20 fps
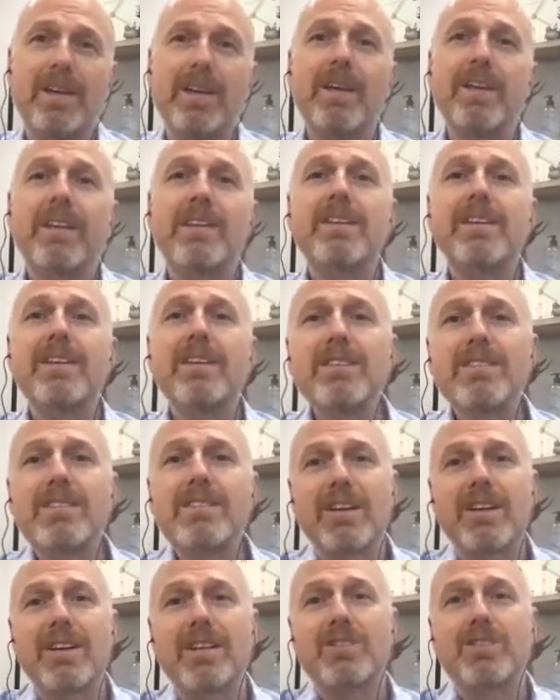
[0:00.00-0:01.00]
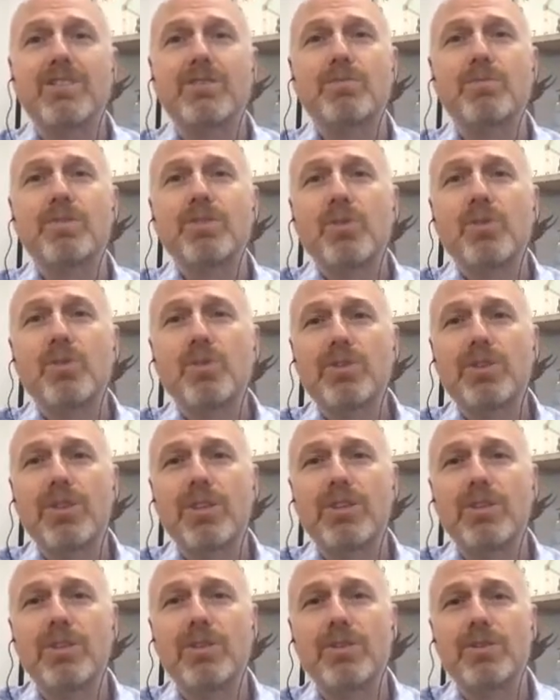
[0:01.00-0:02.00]
The insights was also
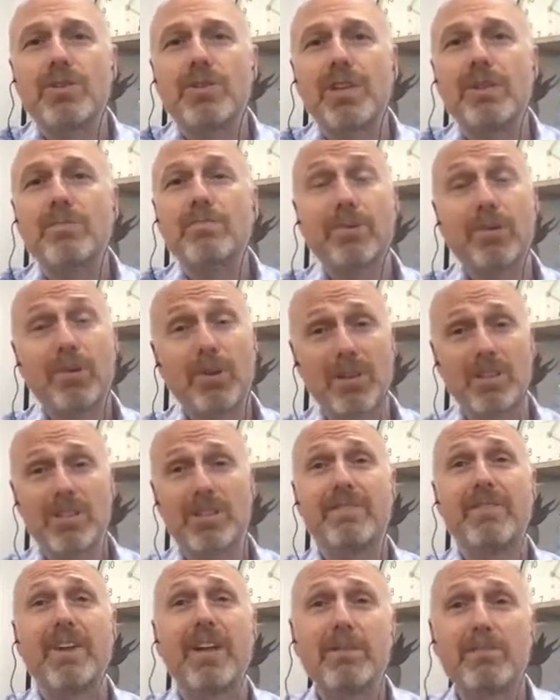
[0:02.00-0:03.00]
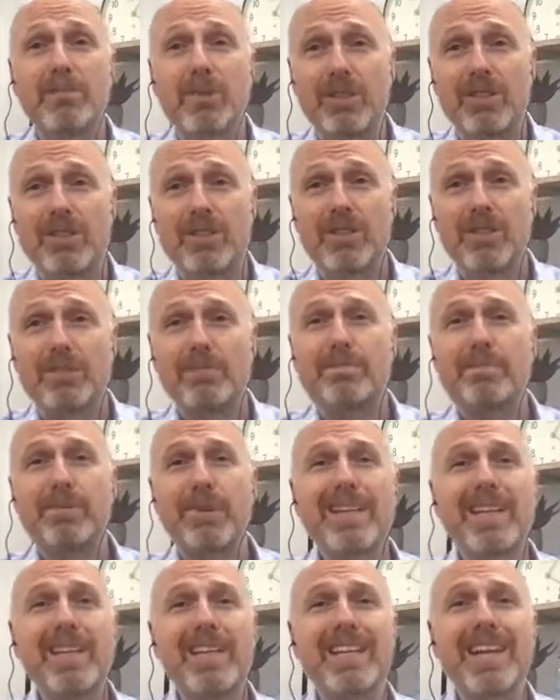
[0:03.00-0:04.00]
used in product development,
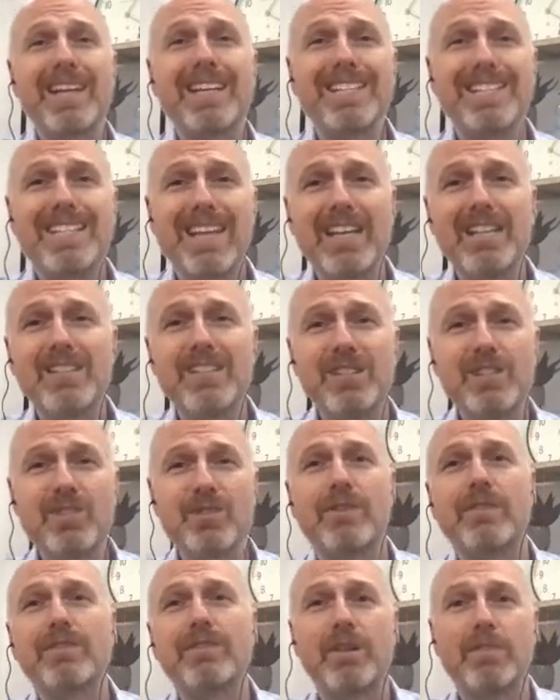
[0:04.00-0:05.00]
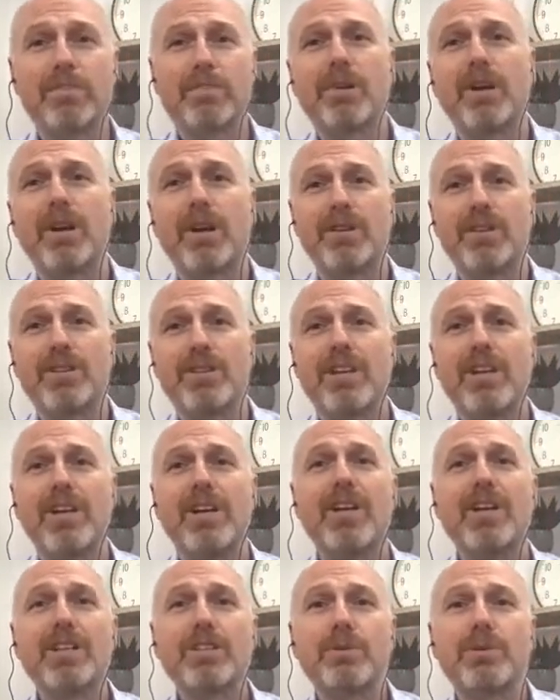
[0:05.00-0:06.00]
bringing a data-driven approach
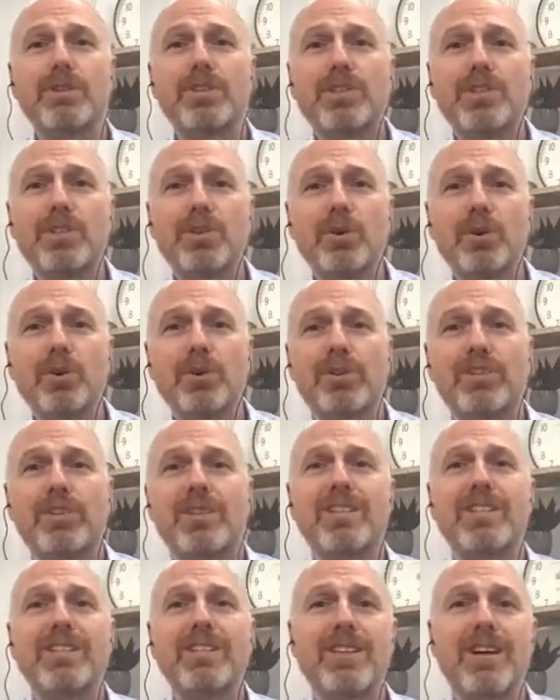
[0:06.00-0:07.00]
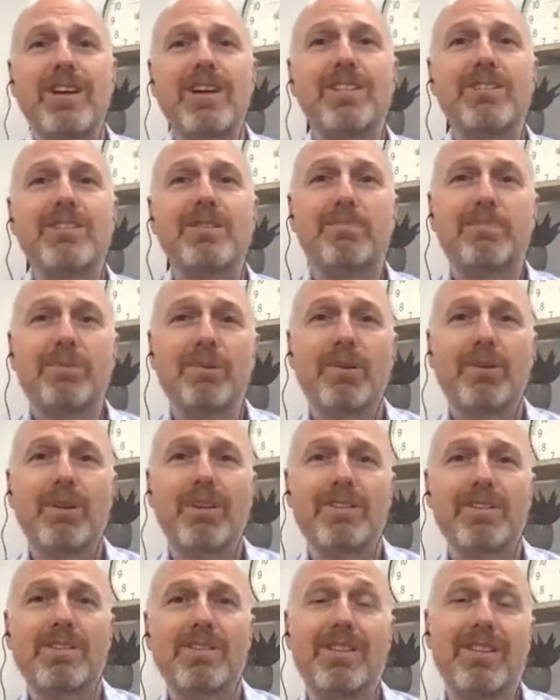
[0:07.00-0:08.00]
to ensure that the designs and
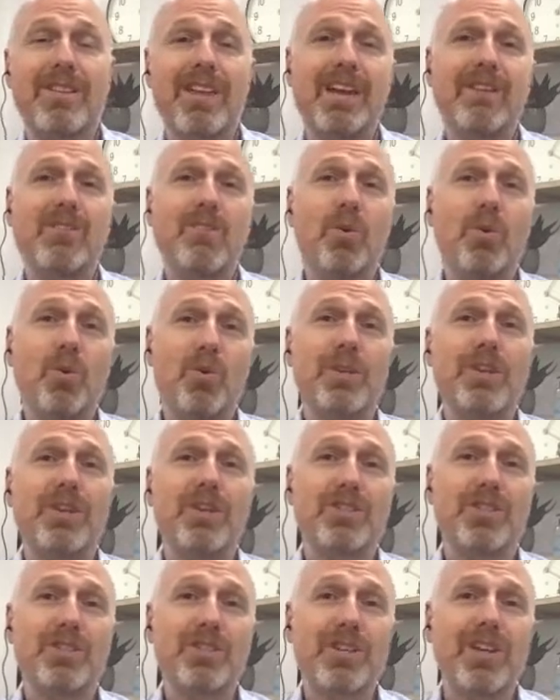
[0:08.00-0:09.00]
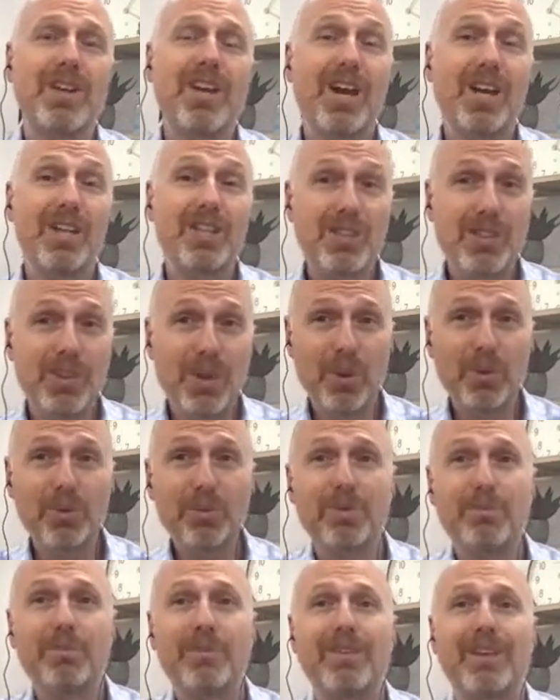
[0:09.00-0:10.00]
products that their audience had told
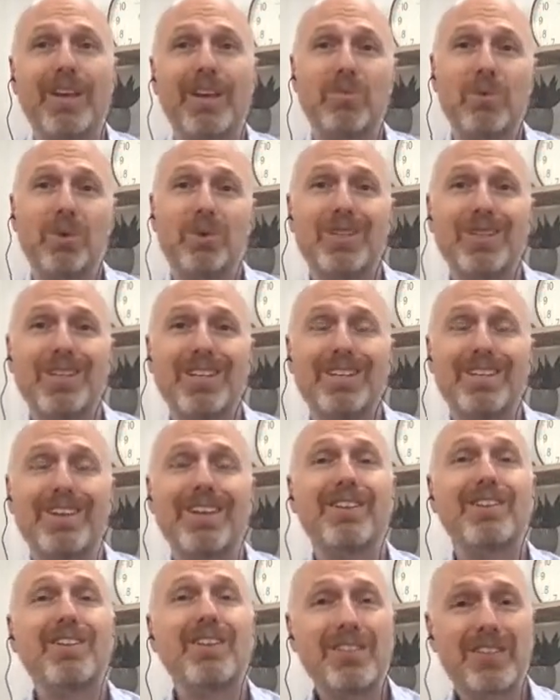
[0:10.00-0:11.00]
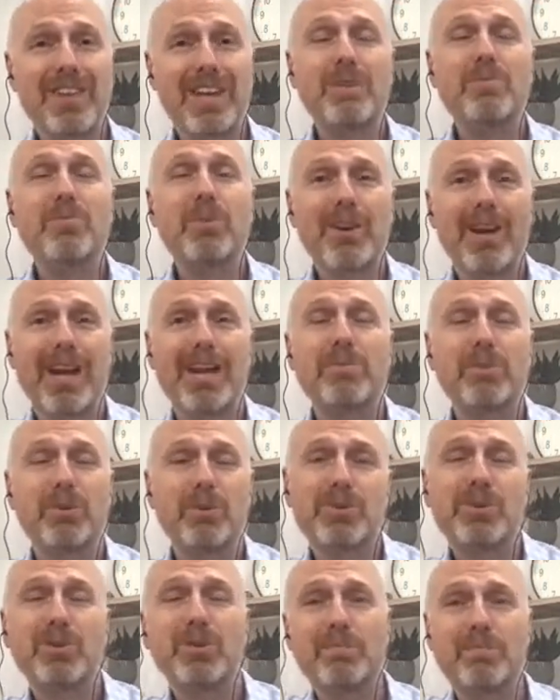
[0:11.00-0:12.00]
them that they wanted, that they were able
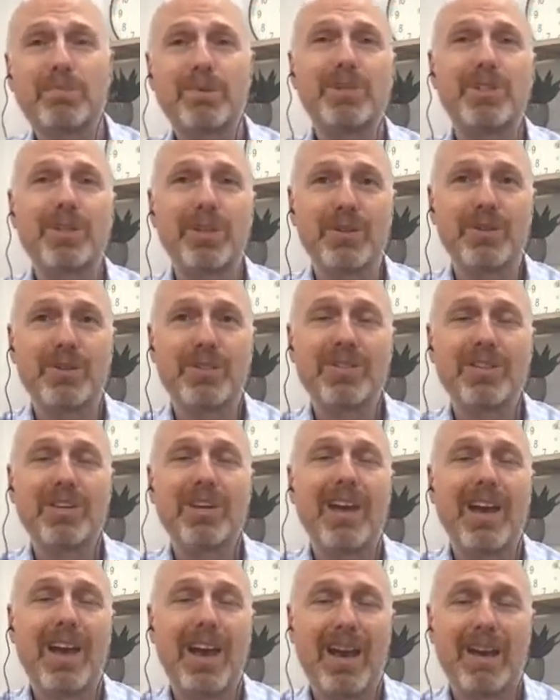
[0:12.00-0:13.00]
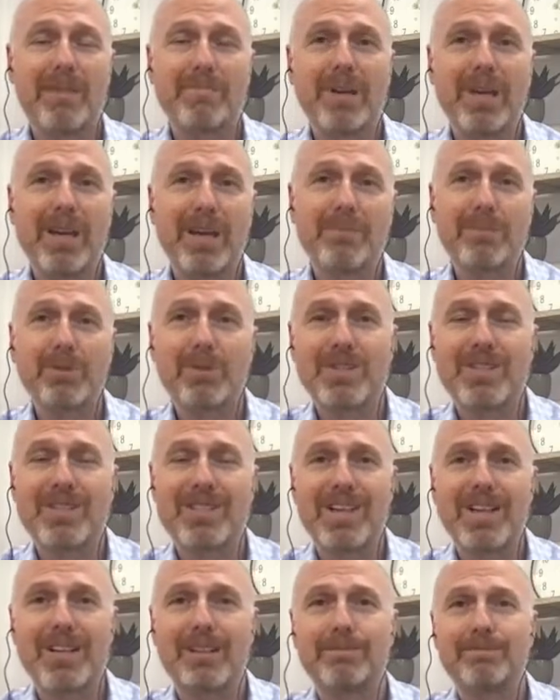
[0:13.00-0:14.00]
to produce and be able to
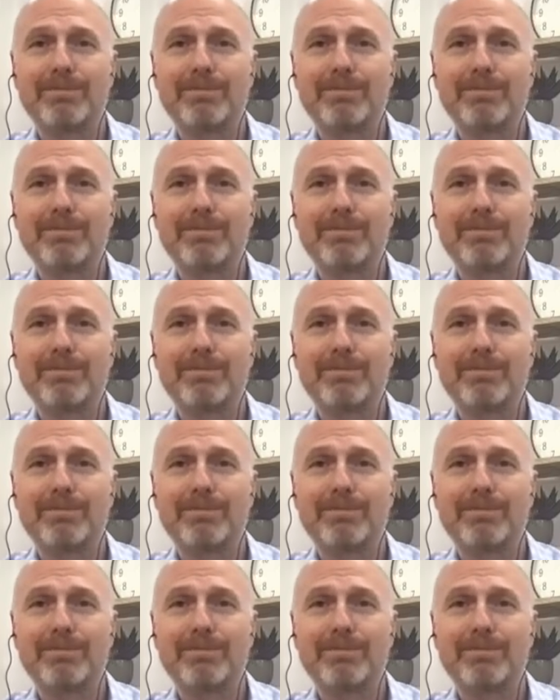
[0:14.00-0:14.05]
sell.